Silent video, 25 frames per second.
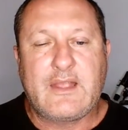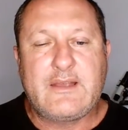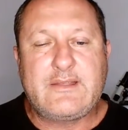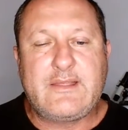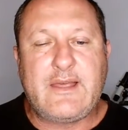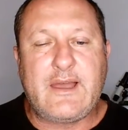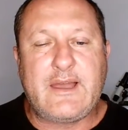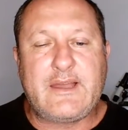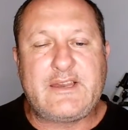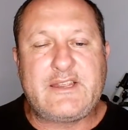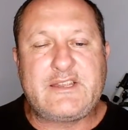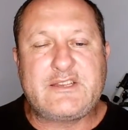
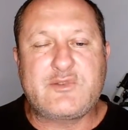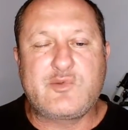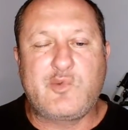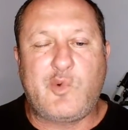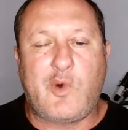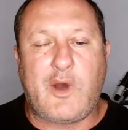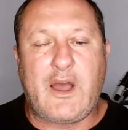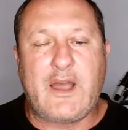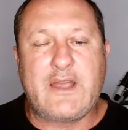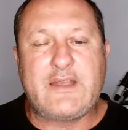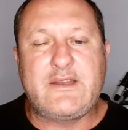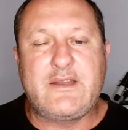That is
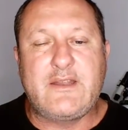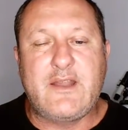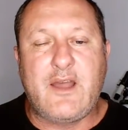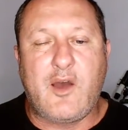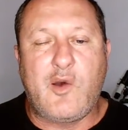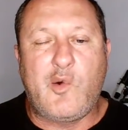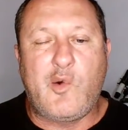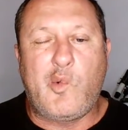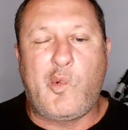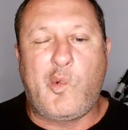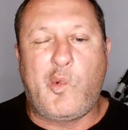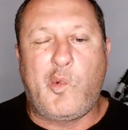why
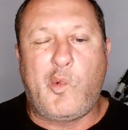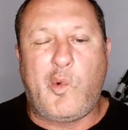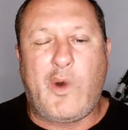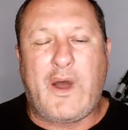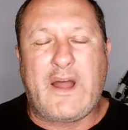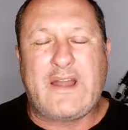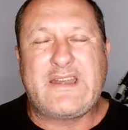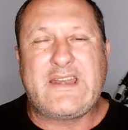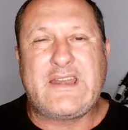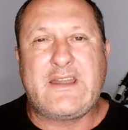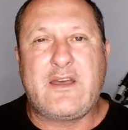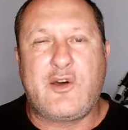no
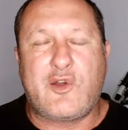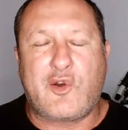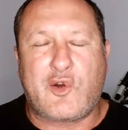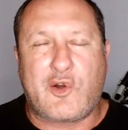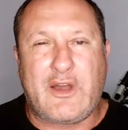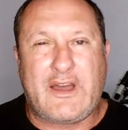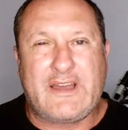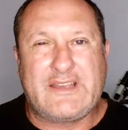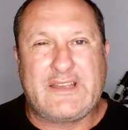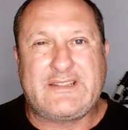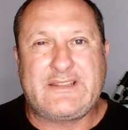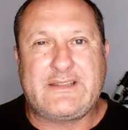one
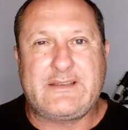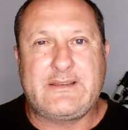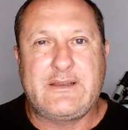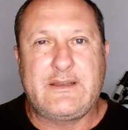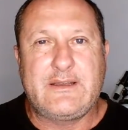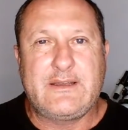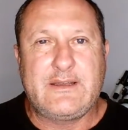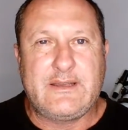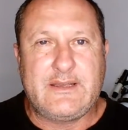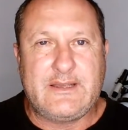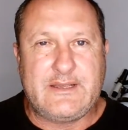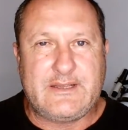right
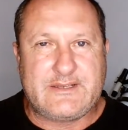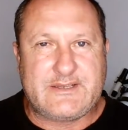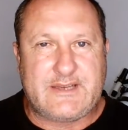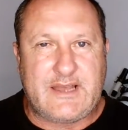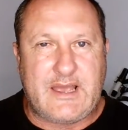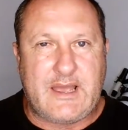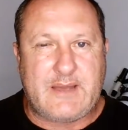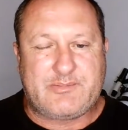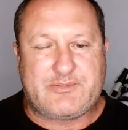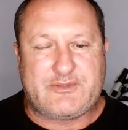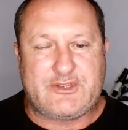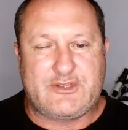is
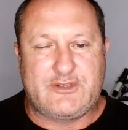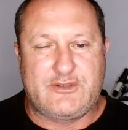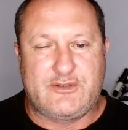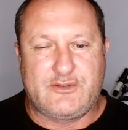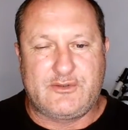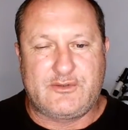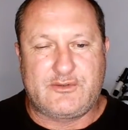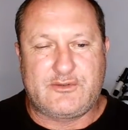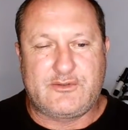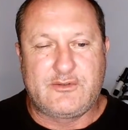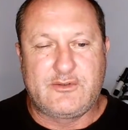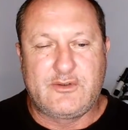
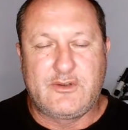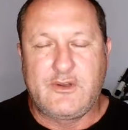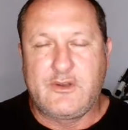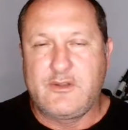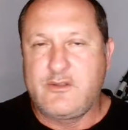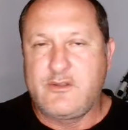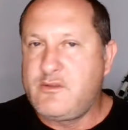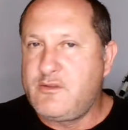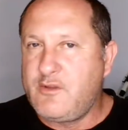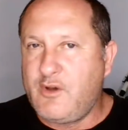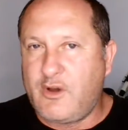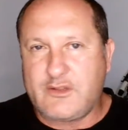absolute,
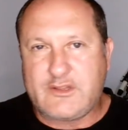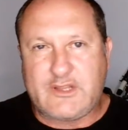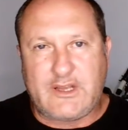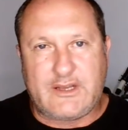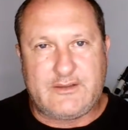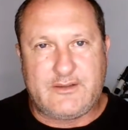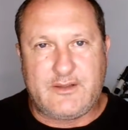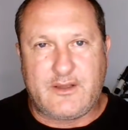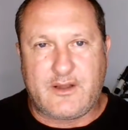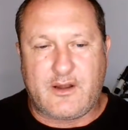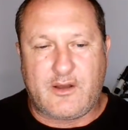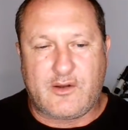not
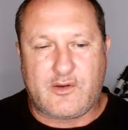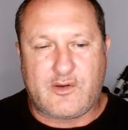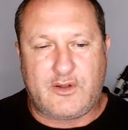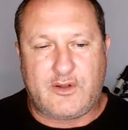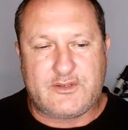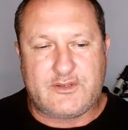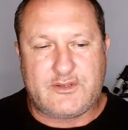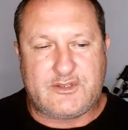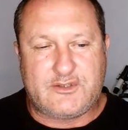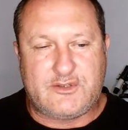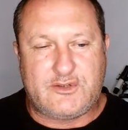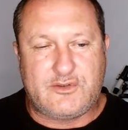under our
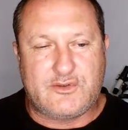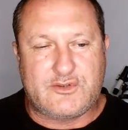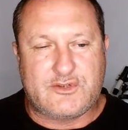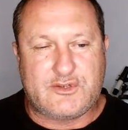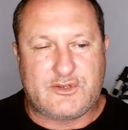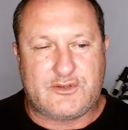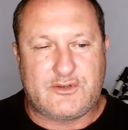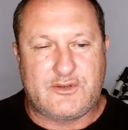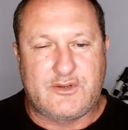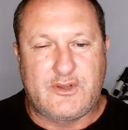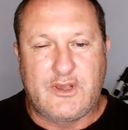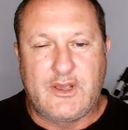
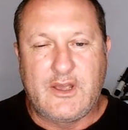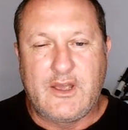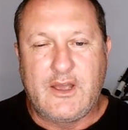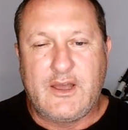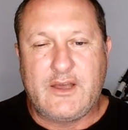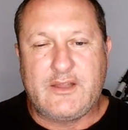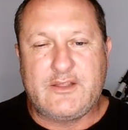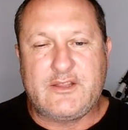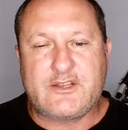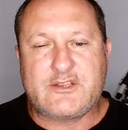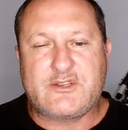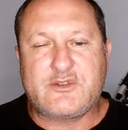Constitution.
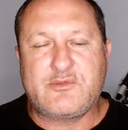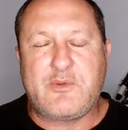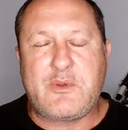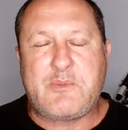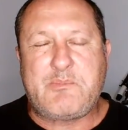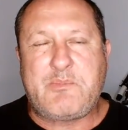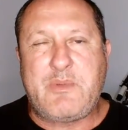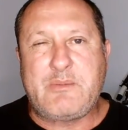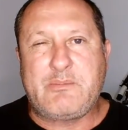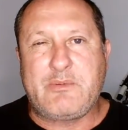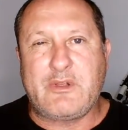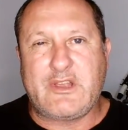And this is where
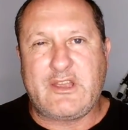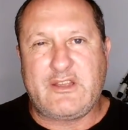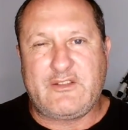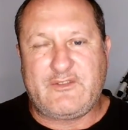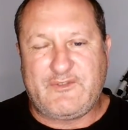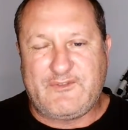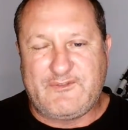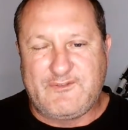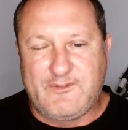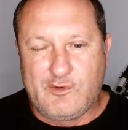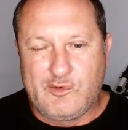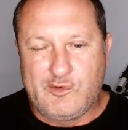people get
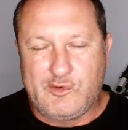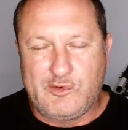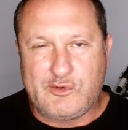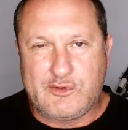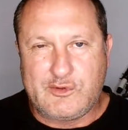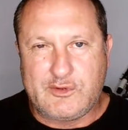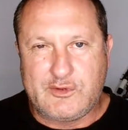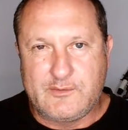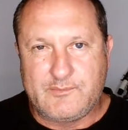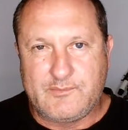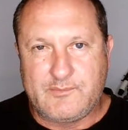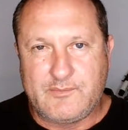fooled.
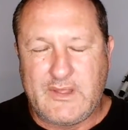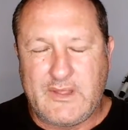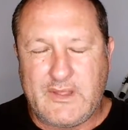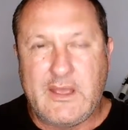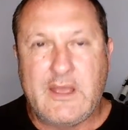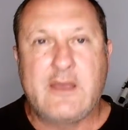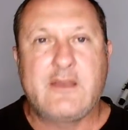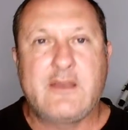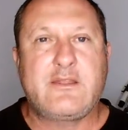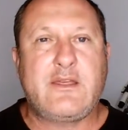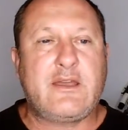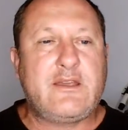
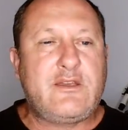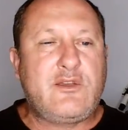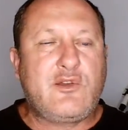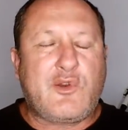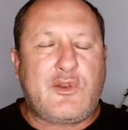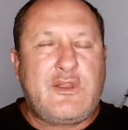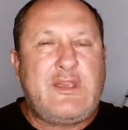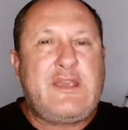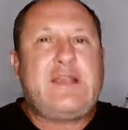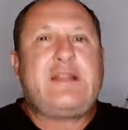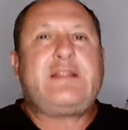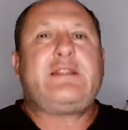They
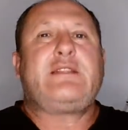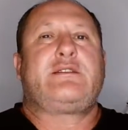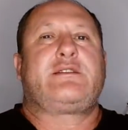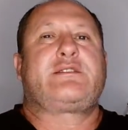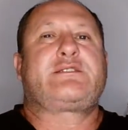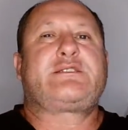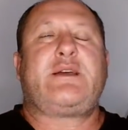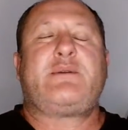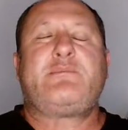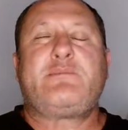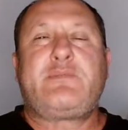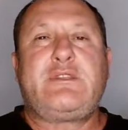read
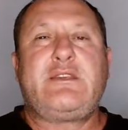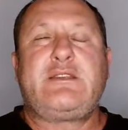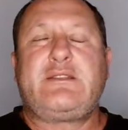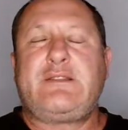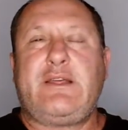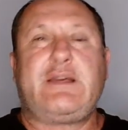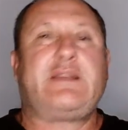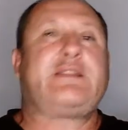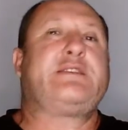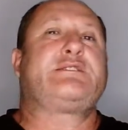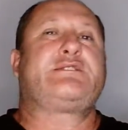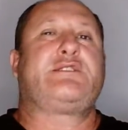something
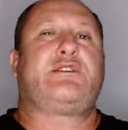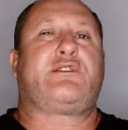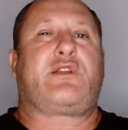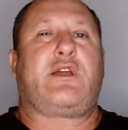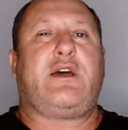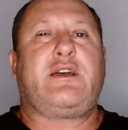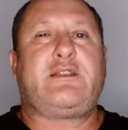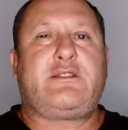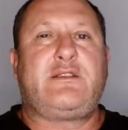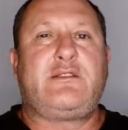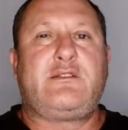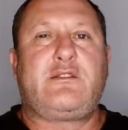that is a
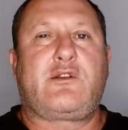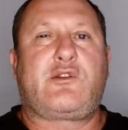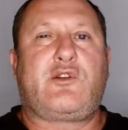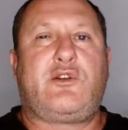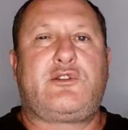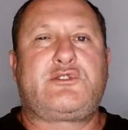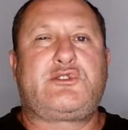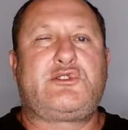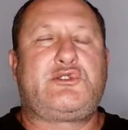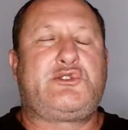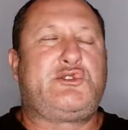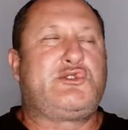right in the
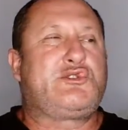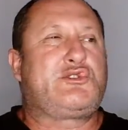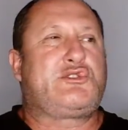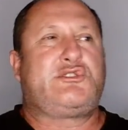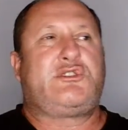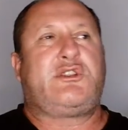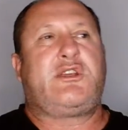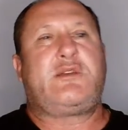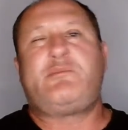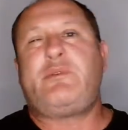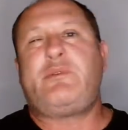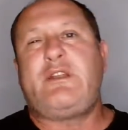
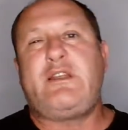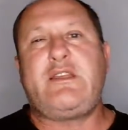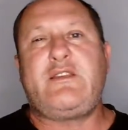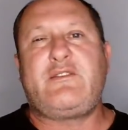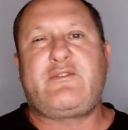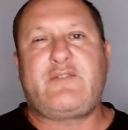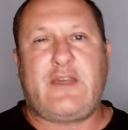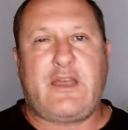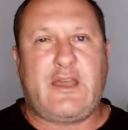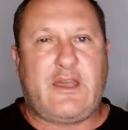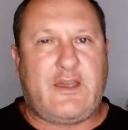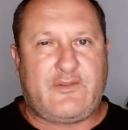Constitution, they
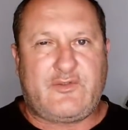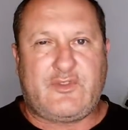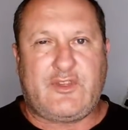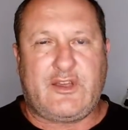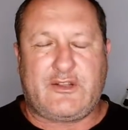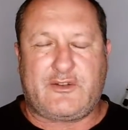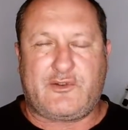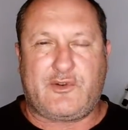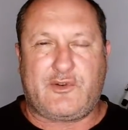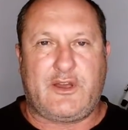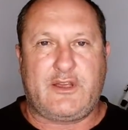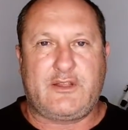believe they have
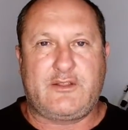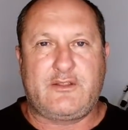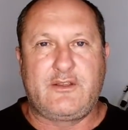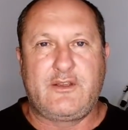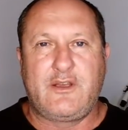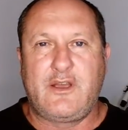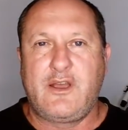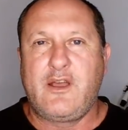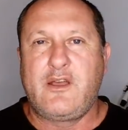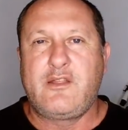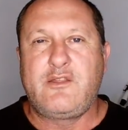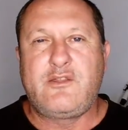that right.
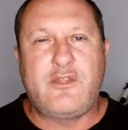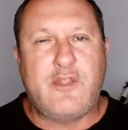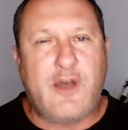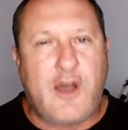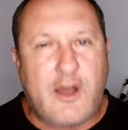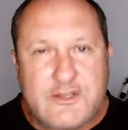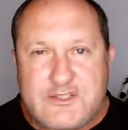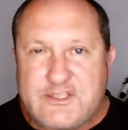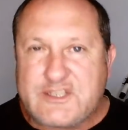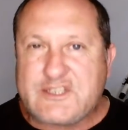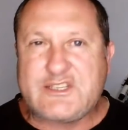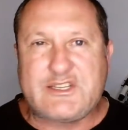
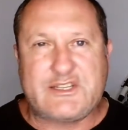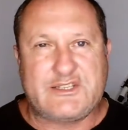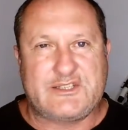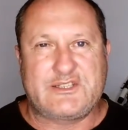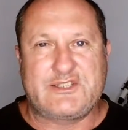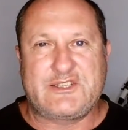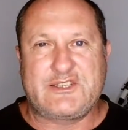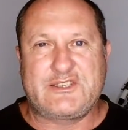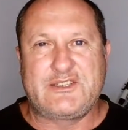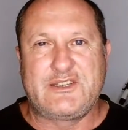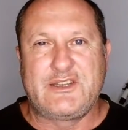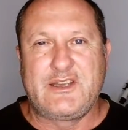
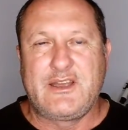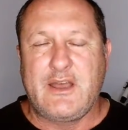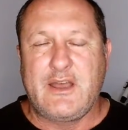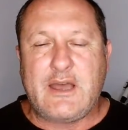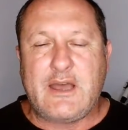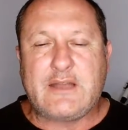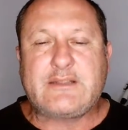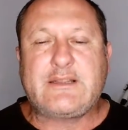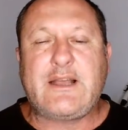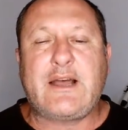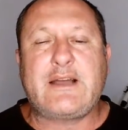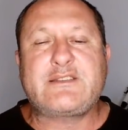Nonsense.
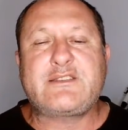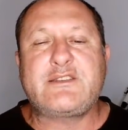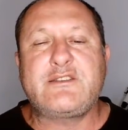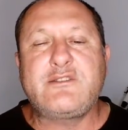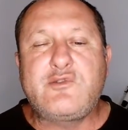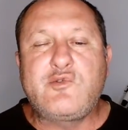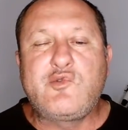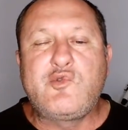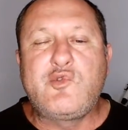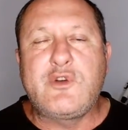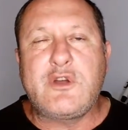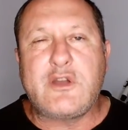It
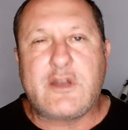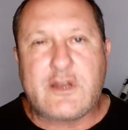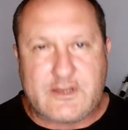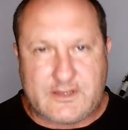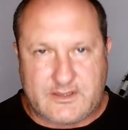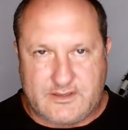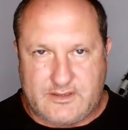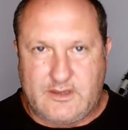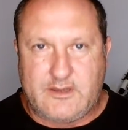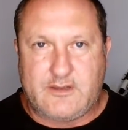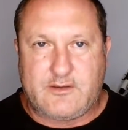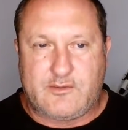doesn't
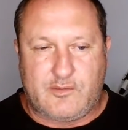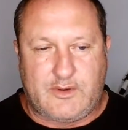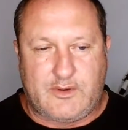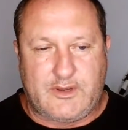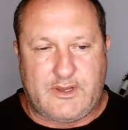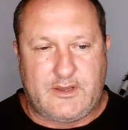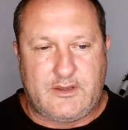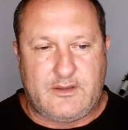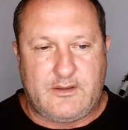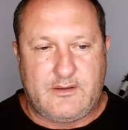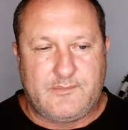work that way.